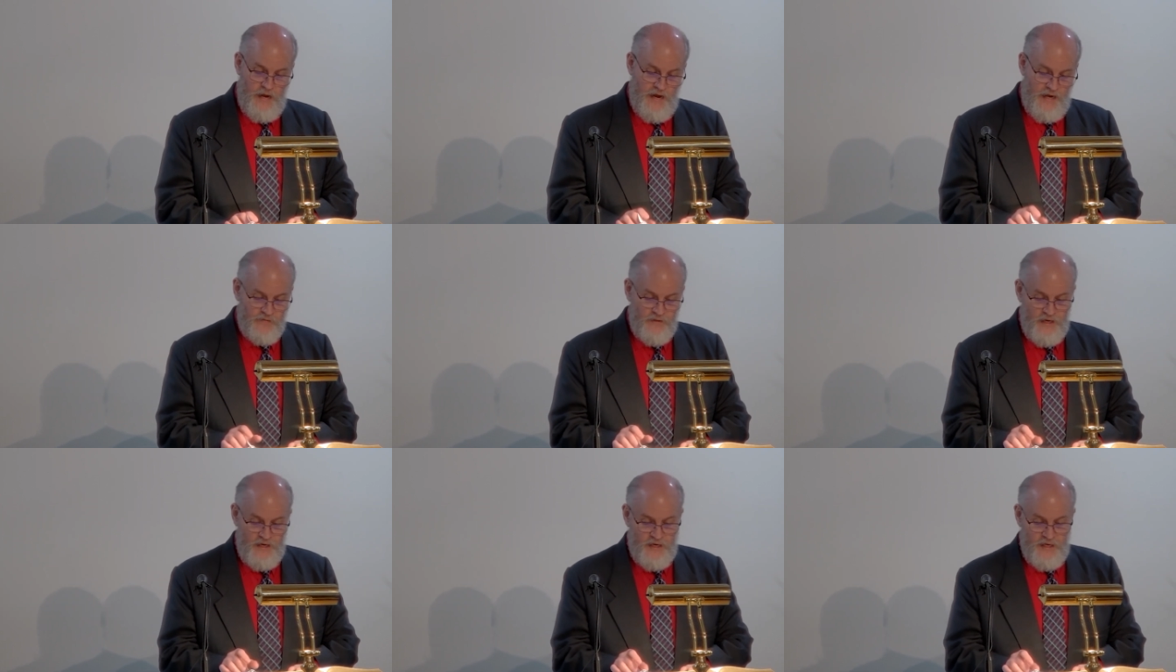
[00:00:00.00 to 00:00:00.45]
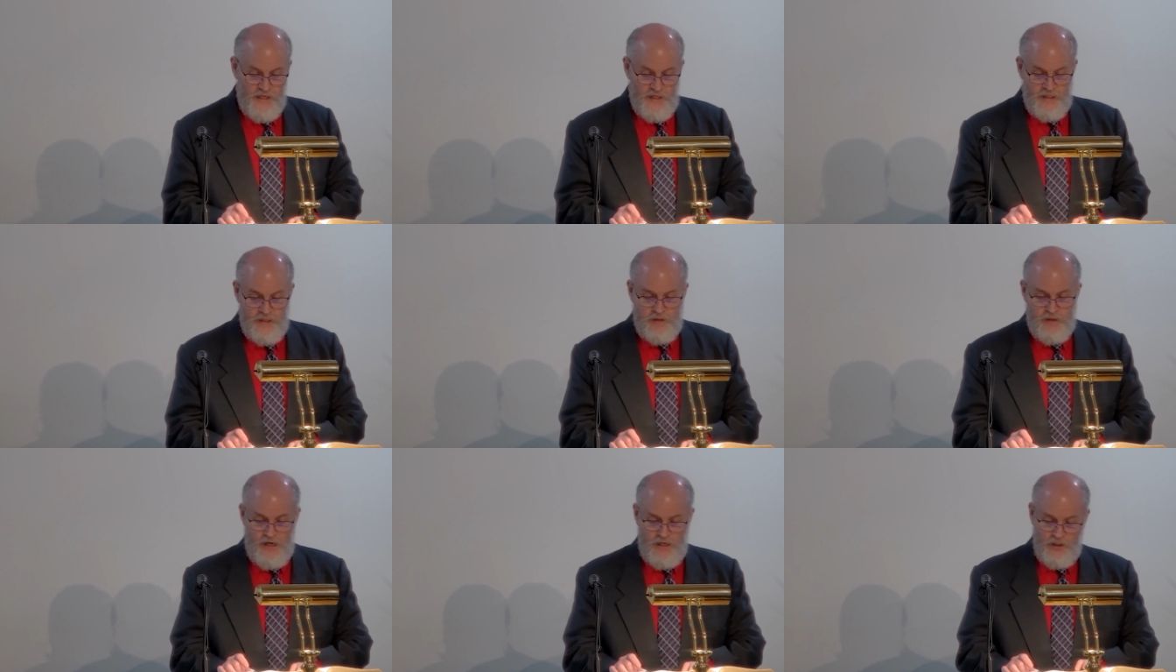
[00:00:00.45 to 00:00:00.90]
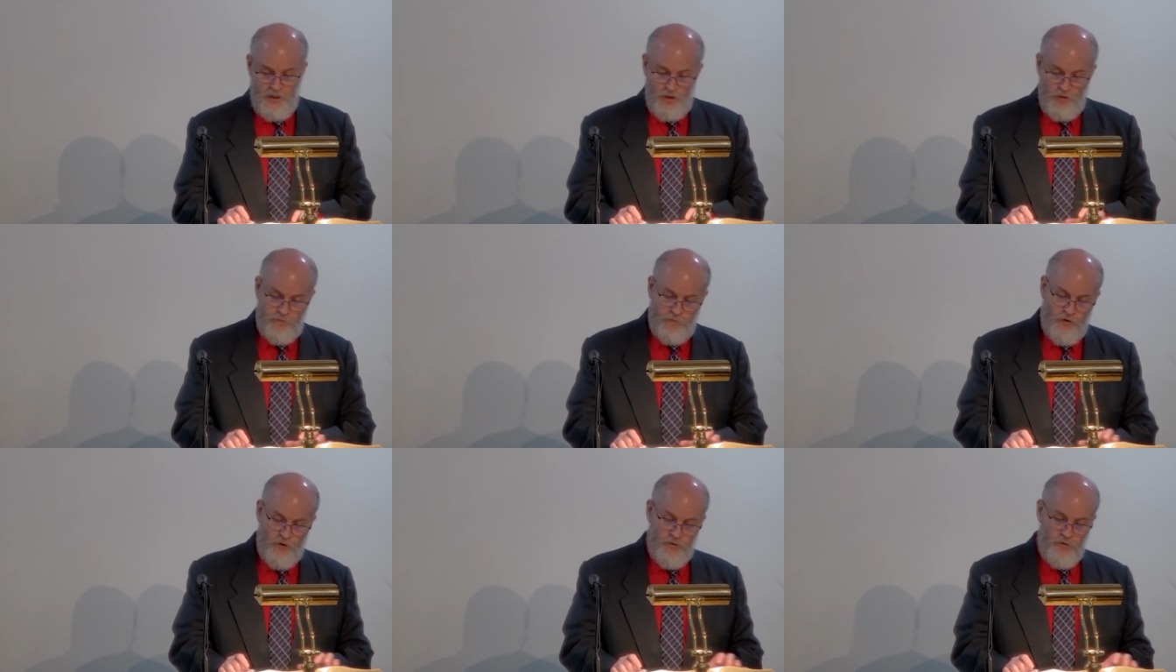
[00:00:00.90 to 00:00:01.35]
And then a
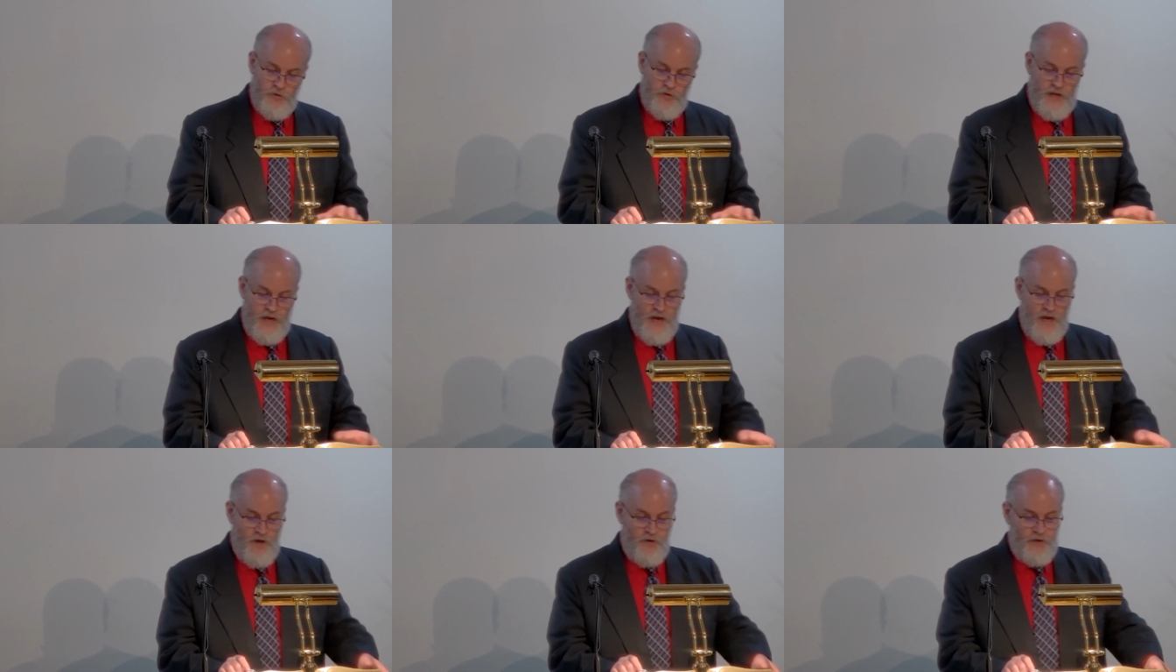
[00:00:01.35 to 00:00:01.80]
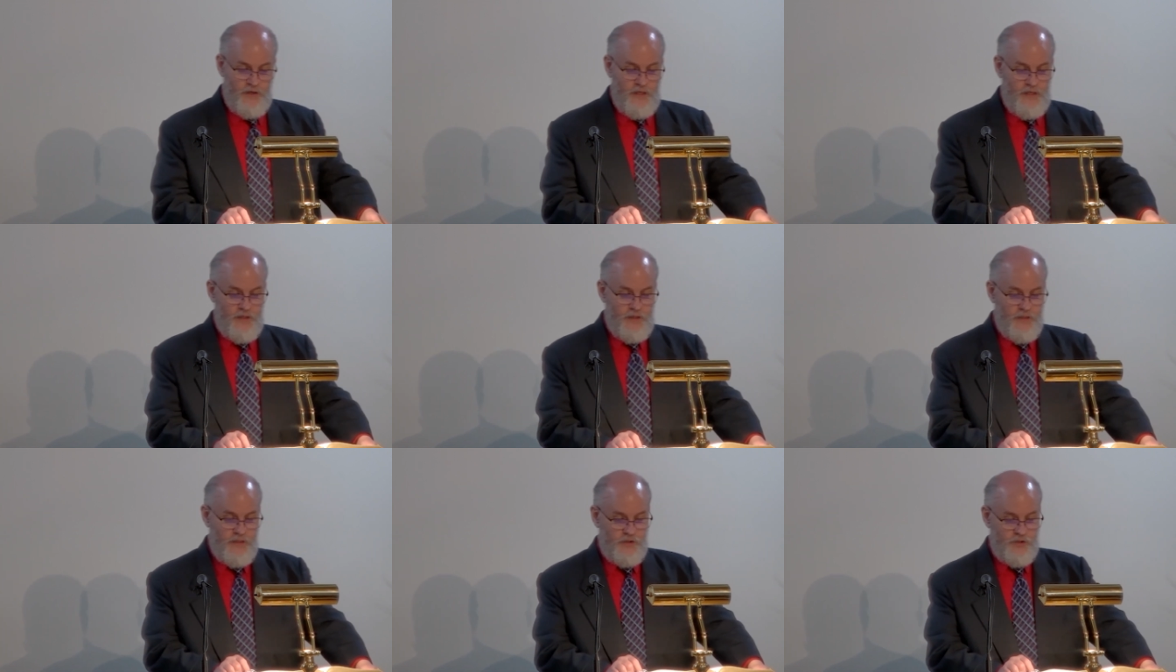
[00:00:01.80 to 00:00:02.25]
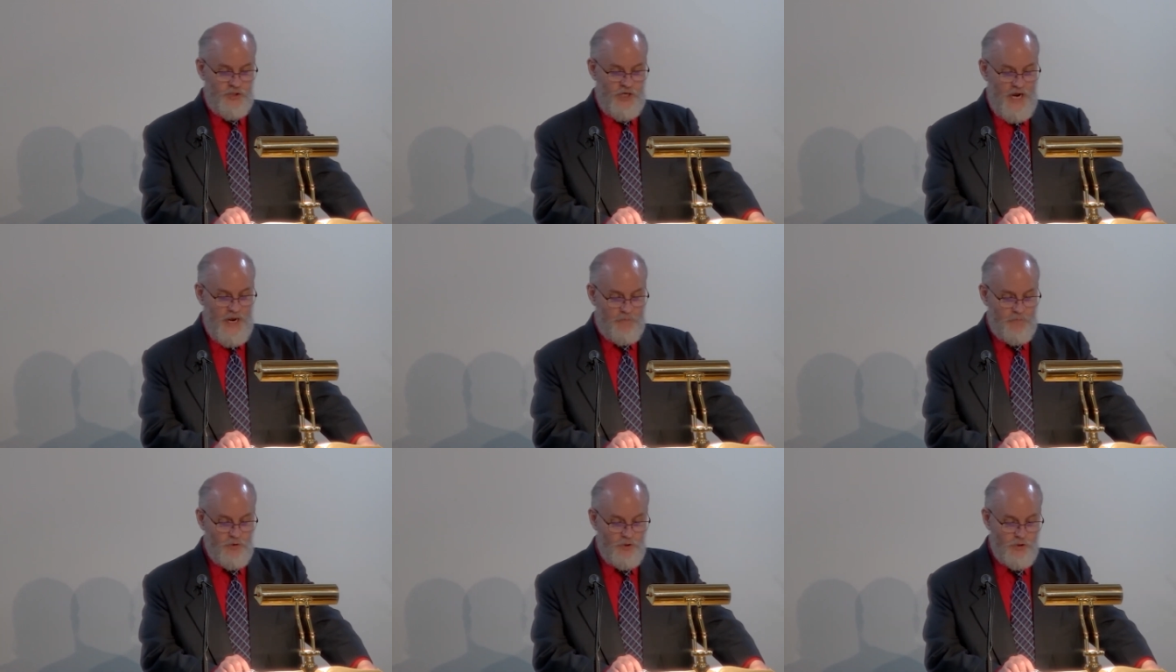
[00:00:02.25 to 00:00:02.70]
little further down in
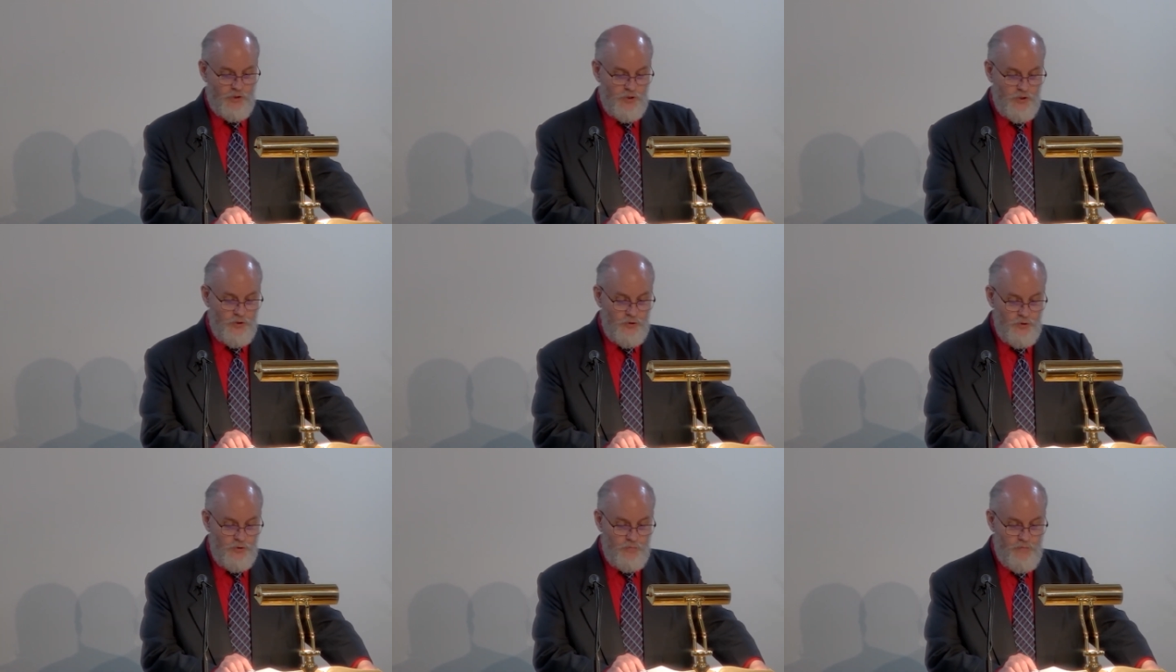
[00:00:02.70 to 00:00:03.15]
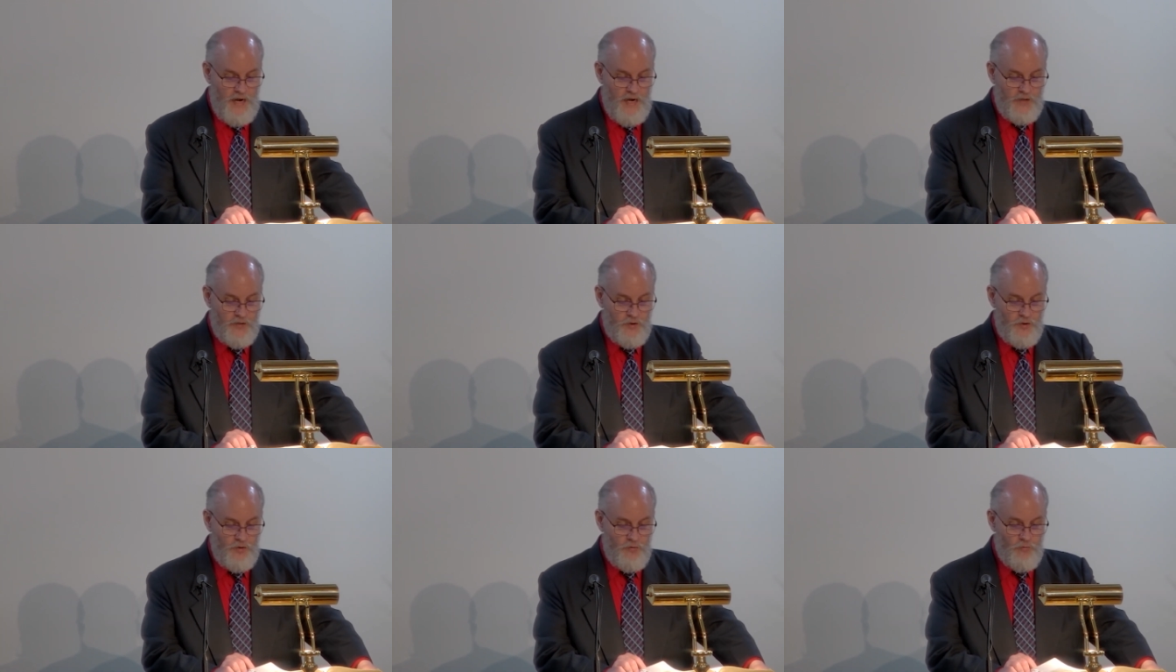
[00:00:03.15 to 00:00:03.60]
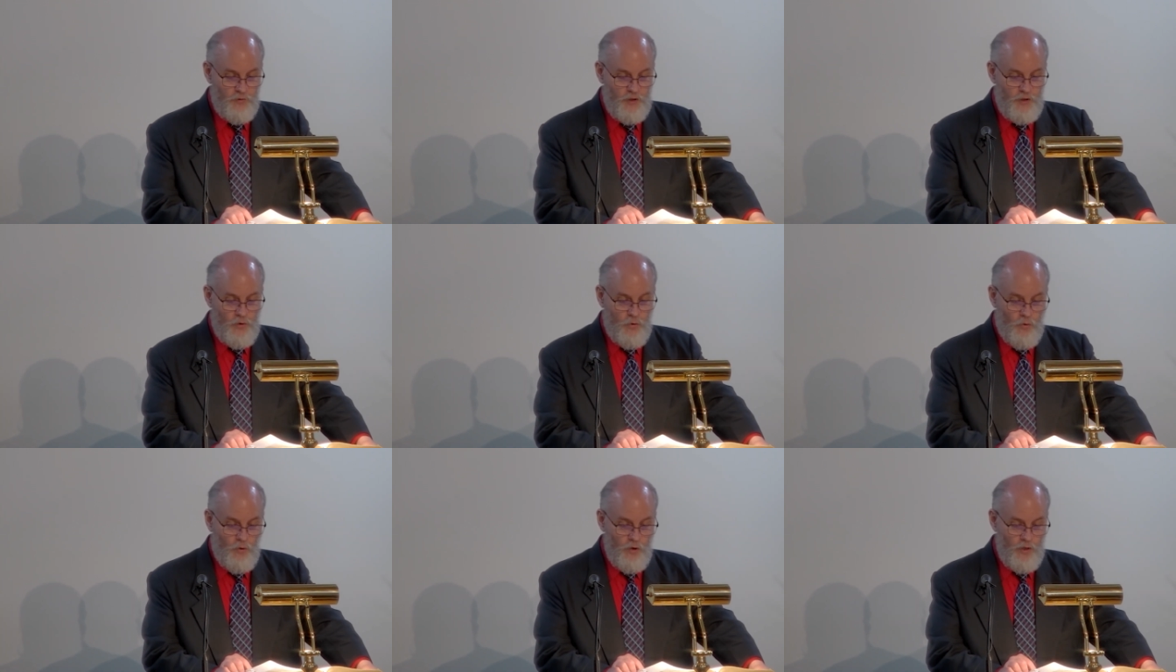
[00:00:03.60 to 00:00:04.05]
chapter 2, Matthew
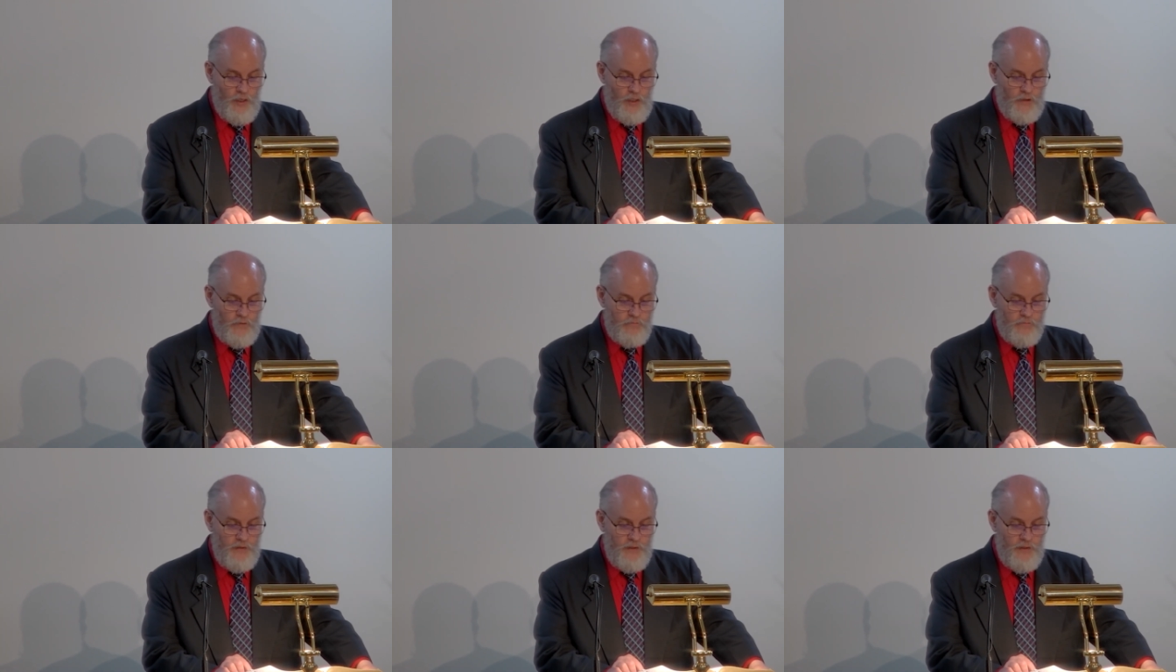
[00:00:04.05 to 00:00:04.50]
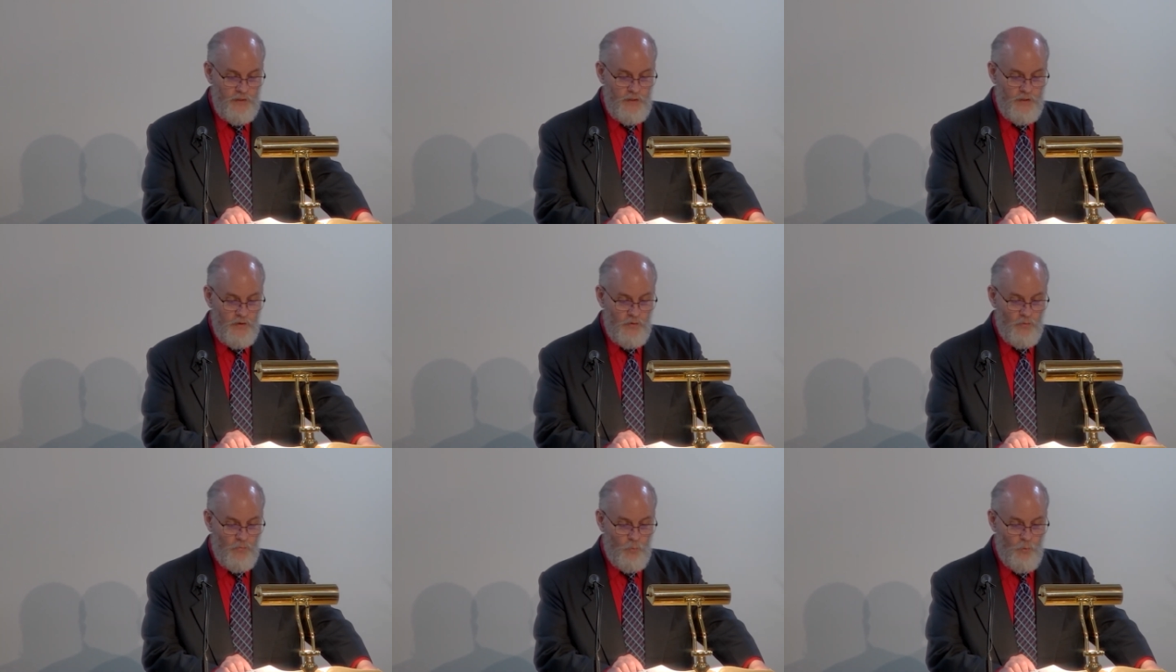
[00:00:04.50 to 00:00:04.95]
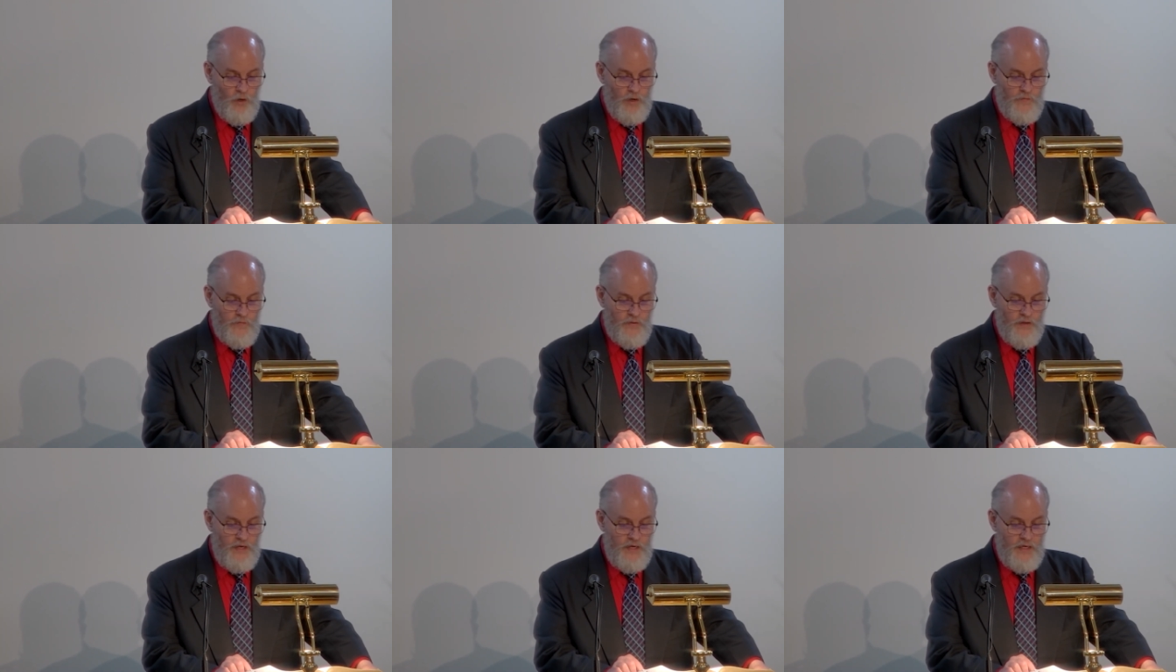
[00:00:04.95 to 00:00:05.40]
recording
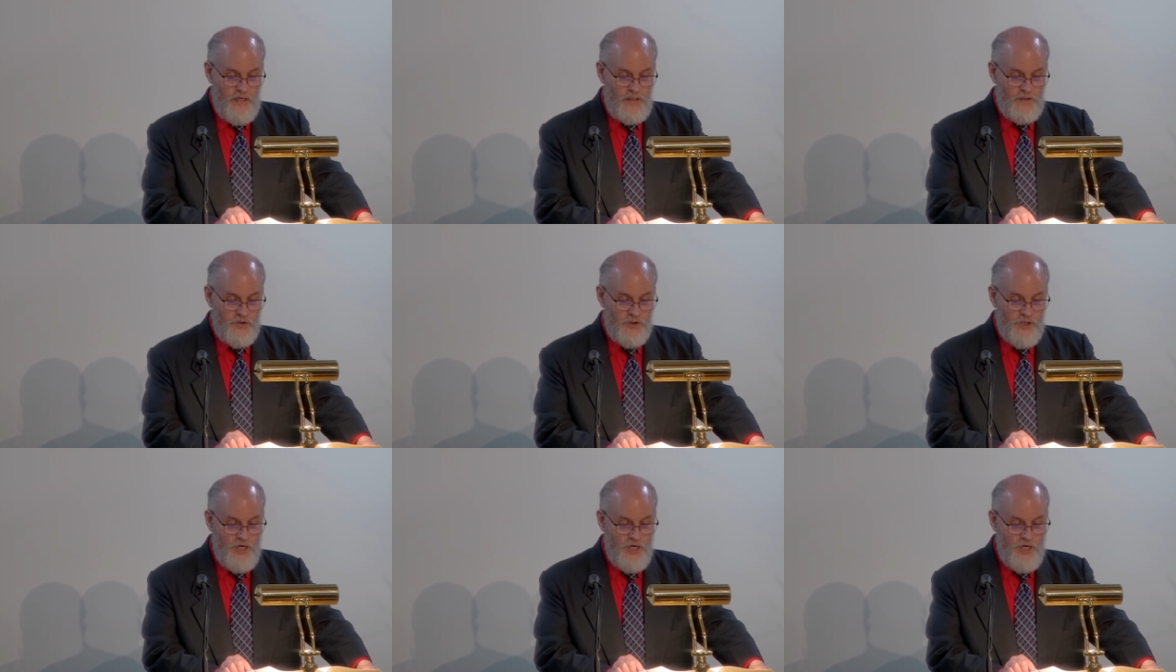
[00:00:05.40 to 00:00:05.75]
what the